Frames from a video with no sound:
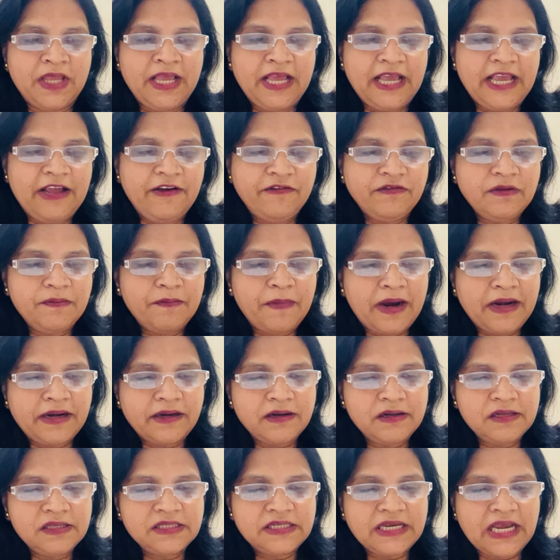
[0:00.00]
If the
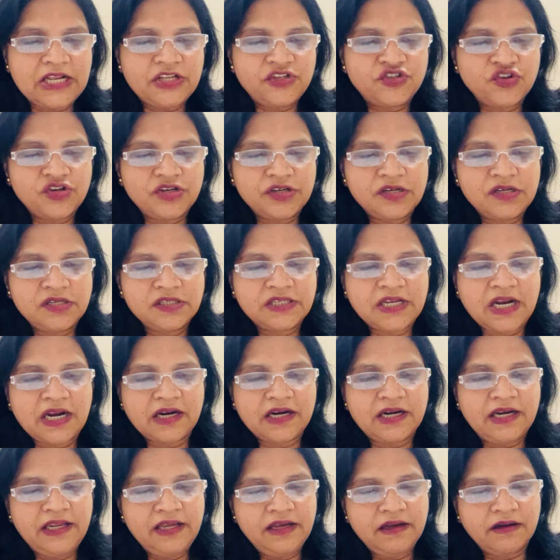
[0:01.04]
mantles and generals are
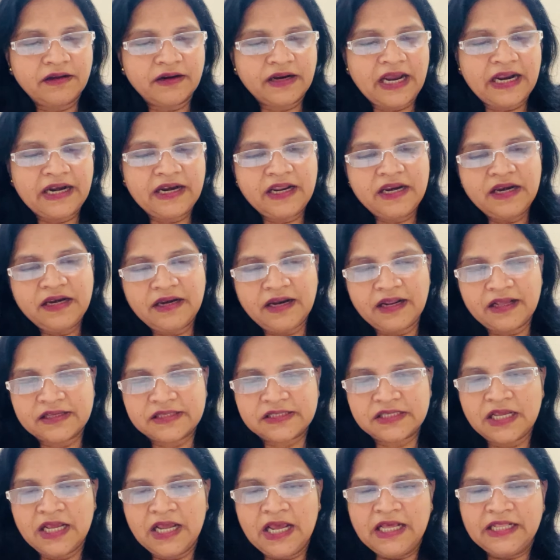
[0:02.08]
clear and
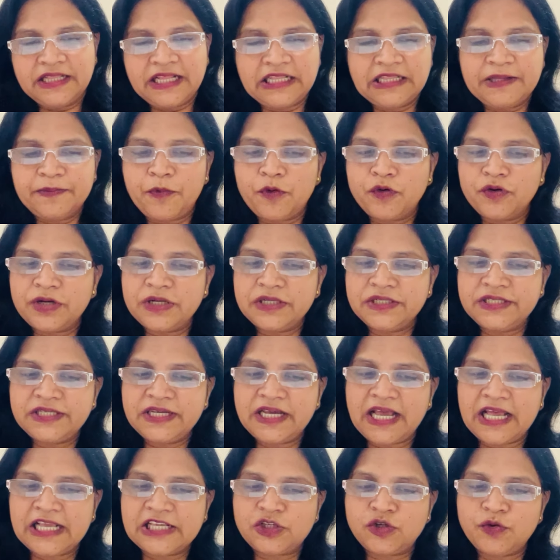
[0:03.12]
intense, then the potency
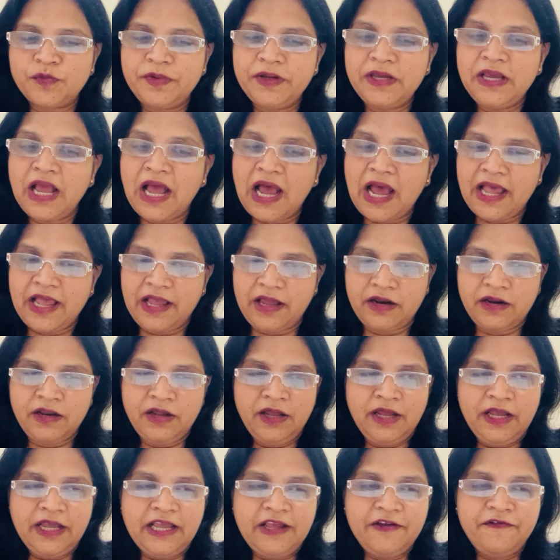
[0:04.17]
has to be higher
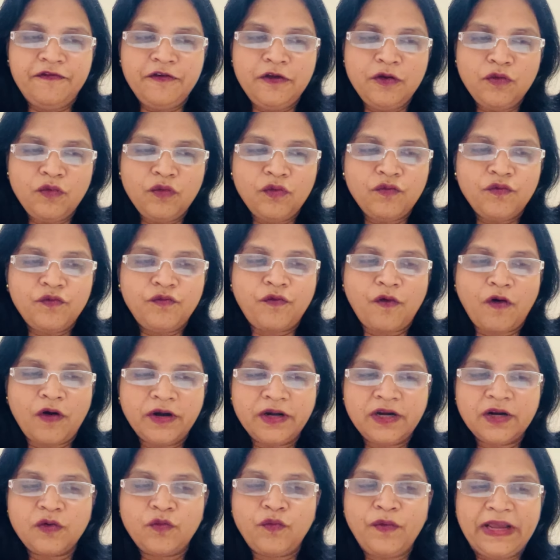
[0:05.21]
if you want
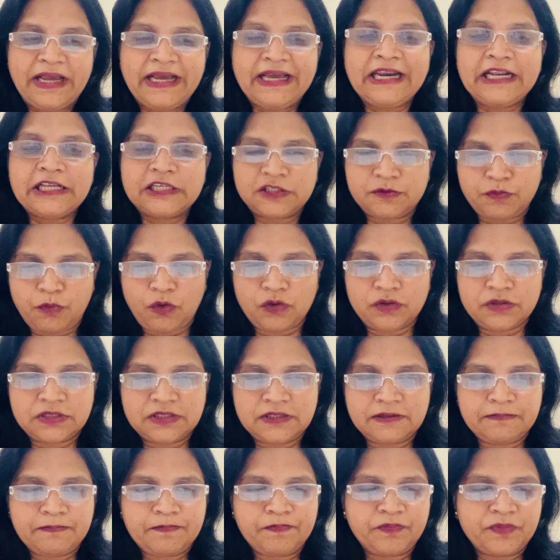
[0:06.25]
a quick response,
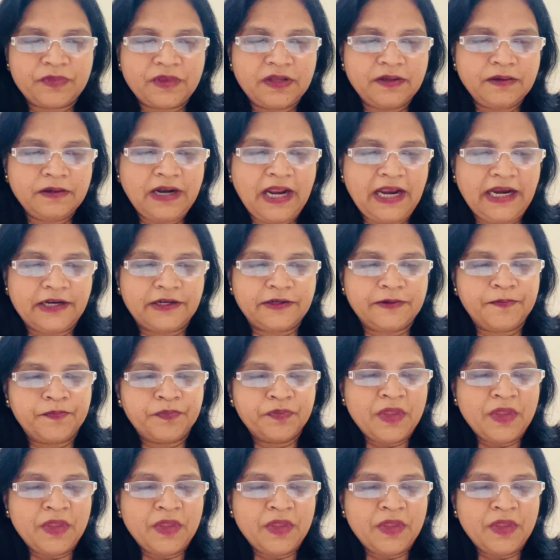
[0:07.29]
right?